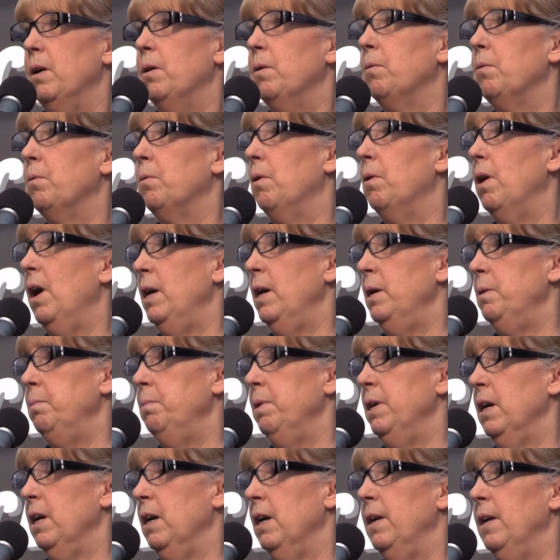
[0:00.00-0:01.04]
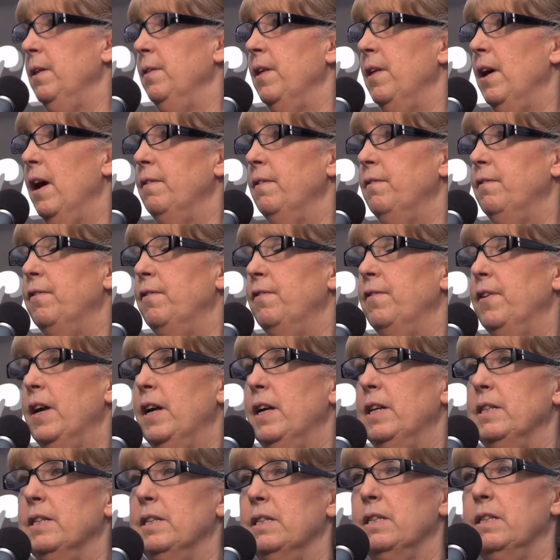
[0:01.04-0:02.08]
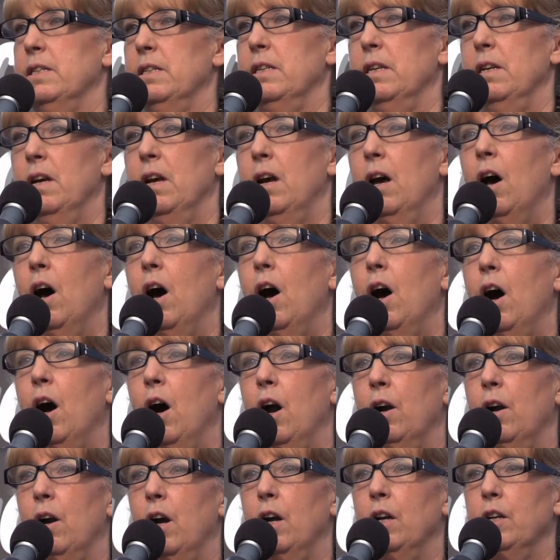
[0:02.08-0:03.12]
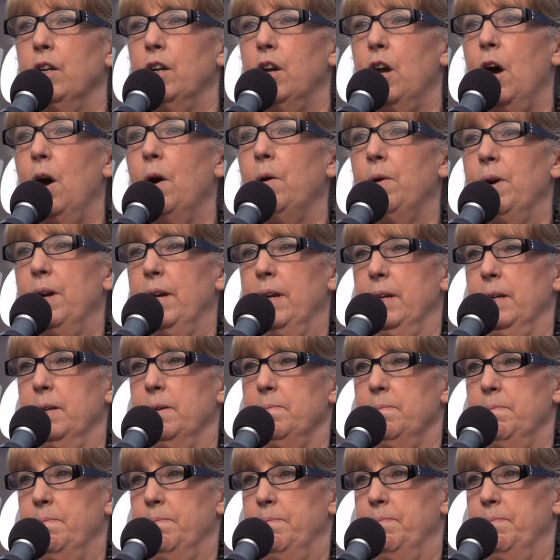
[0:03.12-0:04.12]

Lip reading: right behind that fence, are ongoing.